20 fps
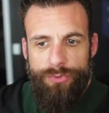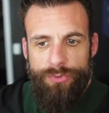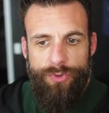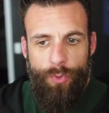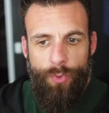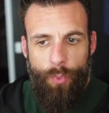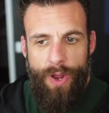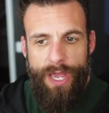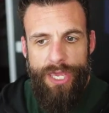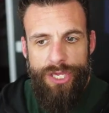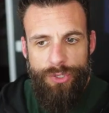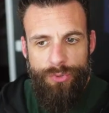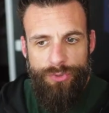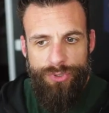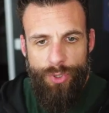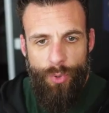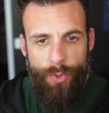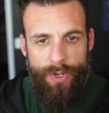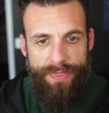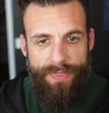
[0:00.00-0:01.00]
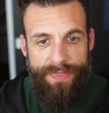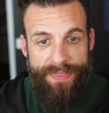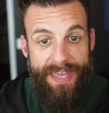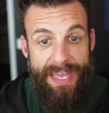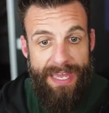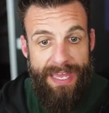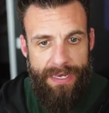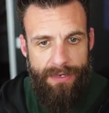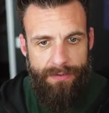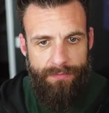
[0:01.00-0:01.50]
the way you do it
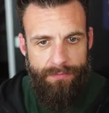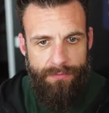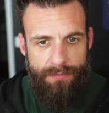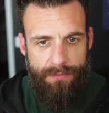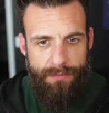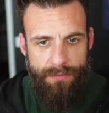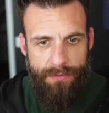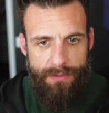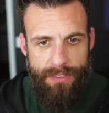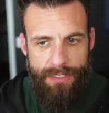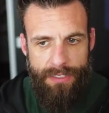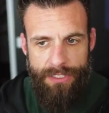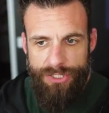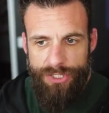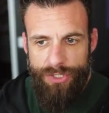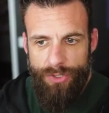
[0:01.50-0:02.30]
then is